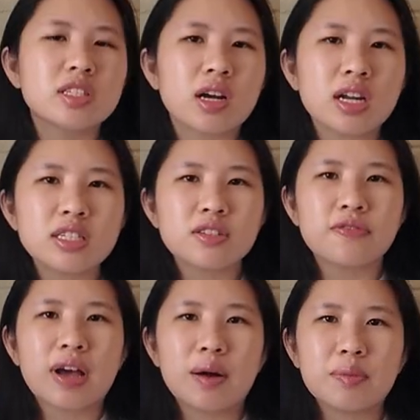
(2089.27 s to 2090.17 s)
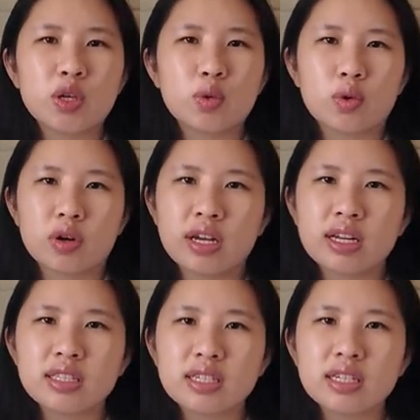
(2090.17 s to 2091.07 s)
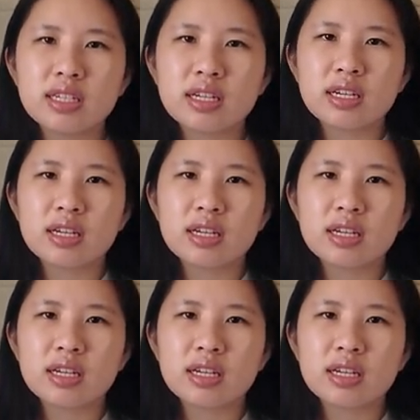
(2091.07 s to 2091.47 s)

not as family oriented